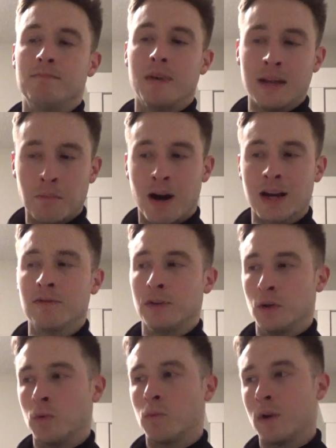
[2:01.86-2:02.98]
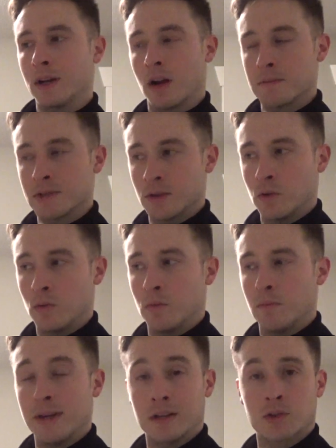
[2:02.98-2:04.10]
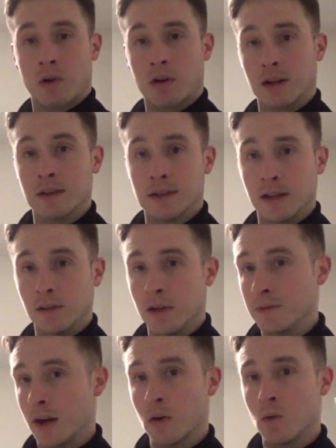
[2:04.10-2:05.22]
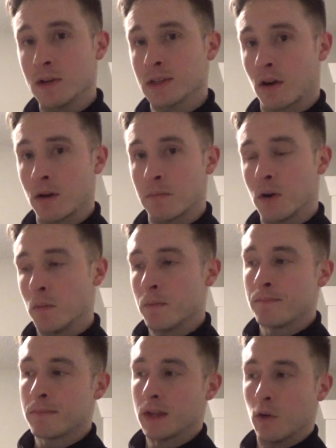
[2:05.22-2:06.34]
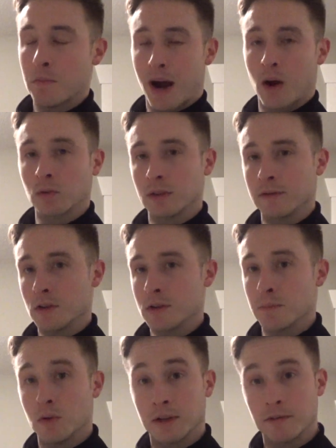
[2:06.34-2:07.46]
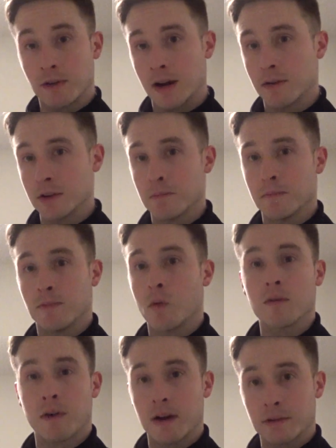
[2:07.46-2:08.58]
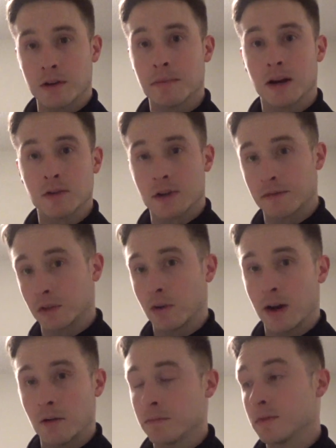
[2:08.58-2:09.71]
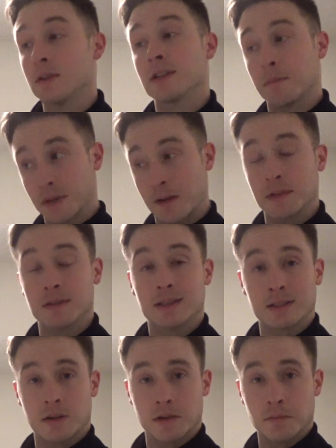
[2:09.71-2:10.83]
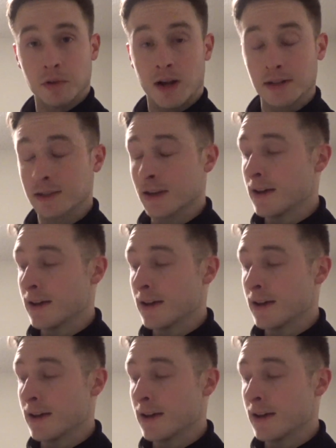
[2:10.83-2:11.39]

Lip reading: in my view, when it comes to being strong at the deadlift, I always thought about, power lifters pulling 400 or 500 pounds off the ground, sometimes 600 plus.